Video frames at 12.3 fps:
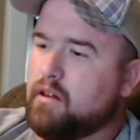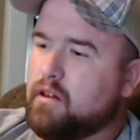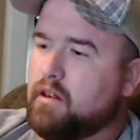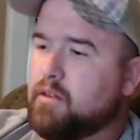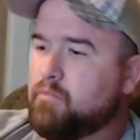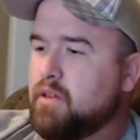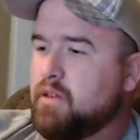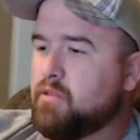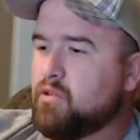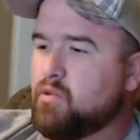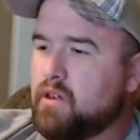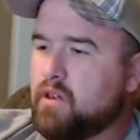It could be
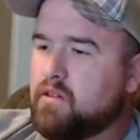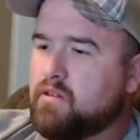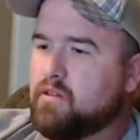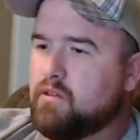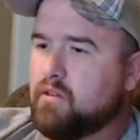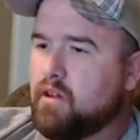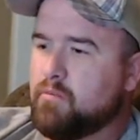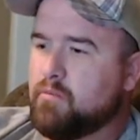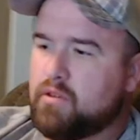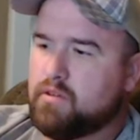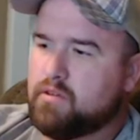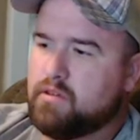between two
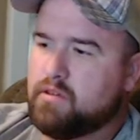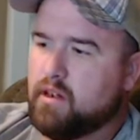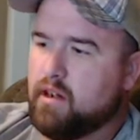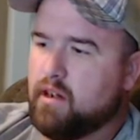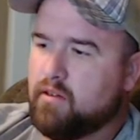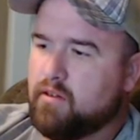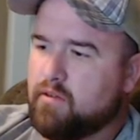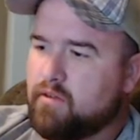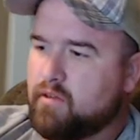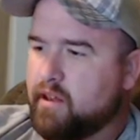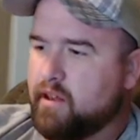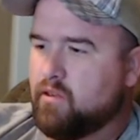numbers,
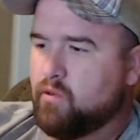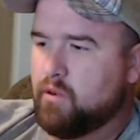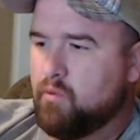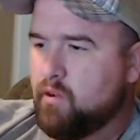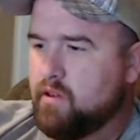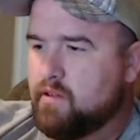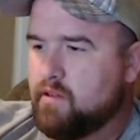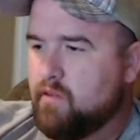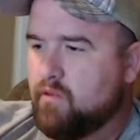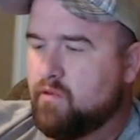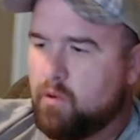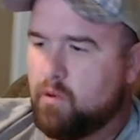just like
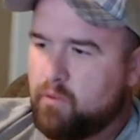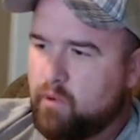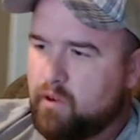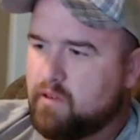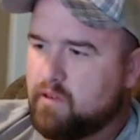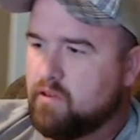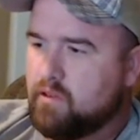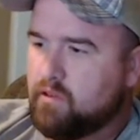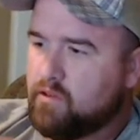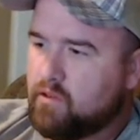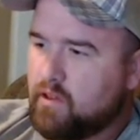3.7, 4.2.